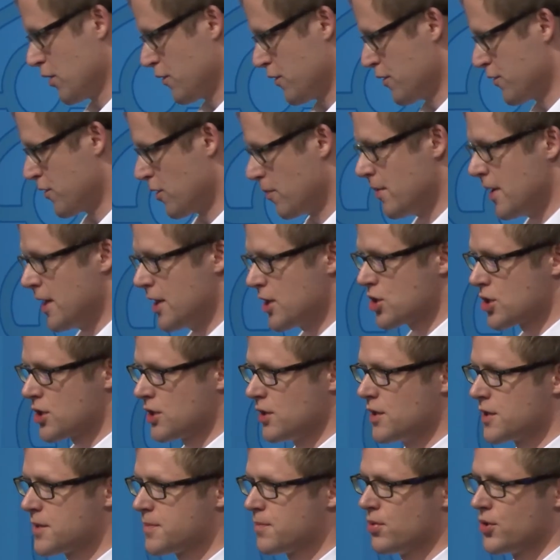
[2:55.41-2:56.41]
of
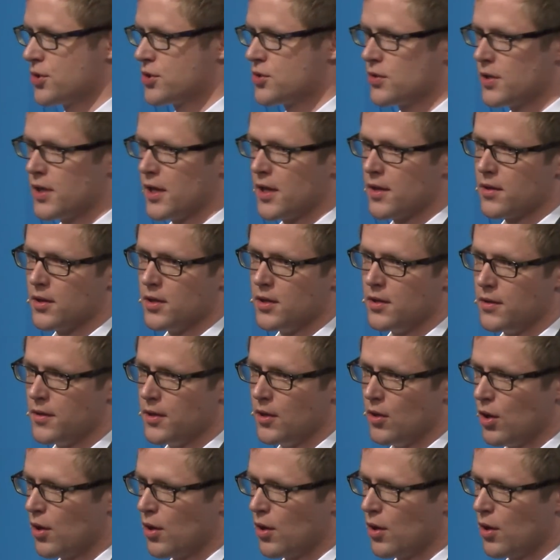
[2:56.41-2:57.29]
information is put together in the